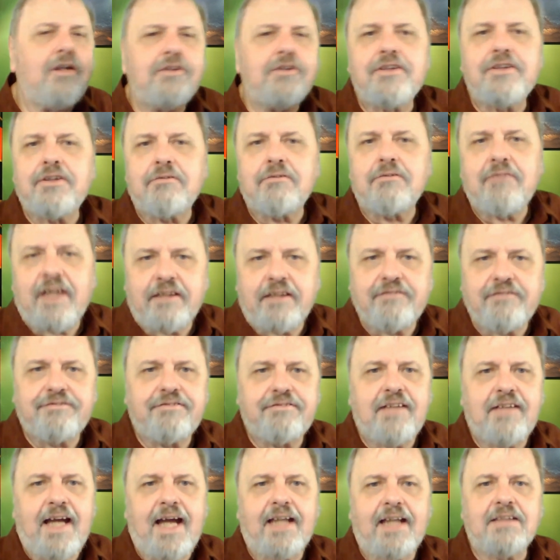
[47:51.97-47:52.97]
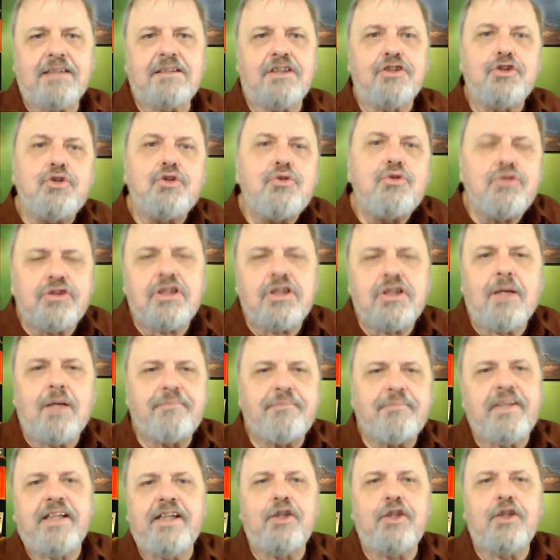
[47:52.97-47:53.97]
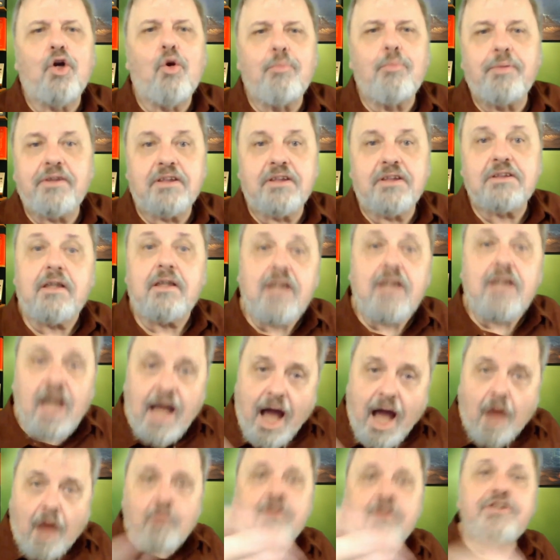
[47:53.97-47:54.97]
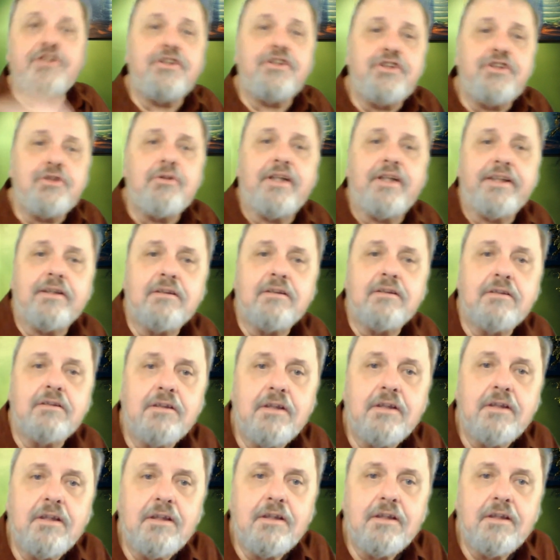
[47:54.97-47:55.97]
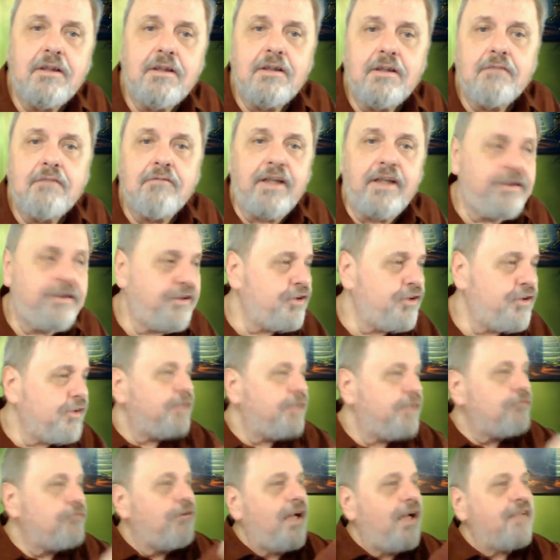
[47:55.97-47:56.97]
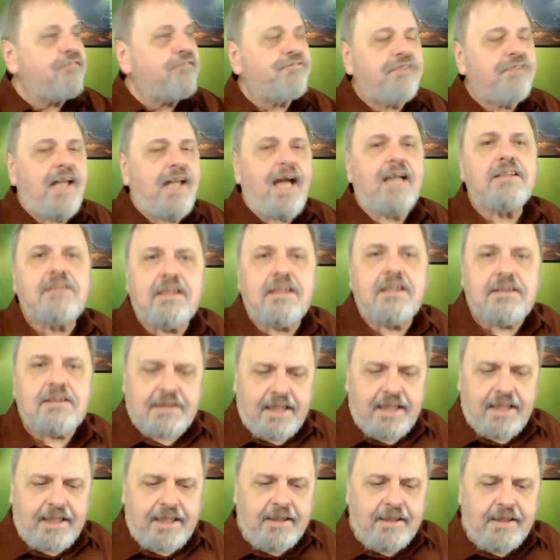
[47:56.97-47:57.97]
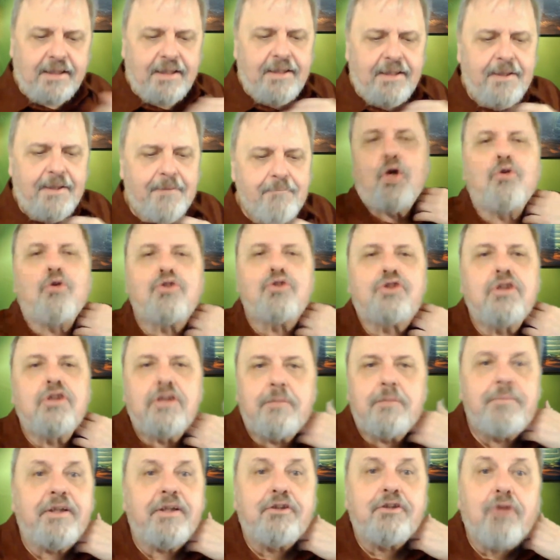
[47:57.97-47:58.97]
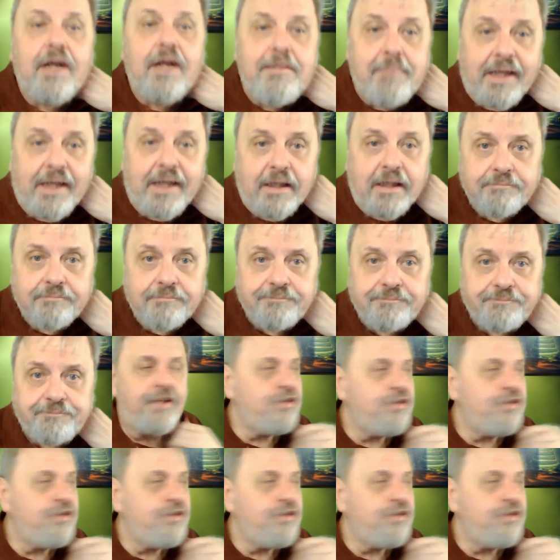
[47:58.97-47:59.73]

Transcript: honor the red flags and do something in openness? And how would you do it? Right? You get red flags that say Joe's going to betray me.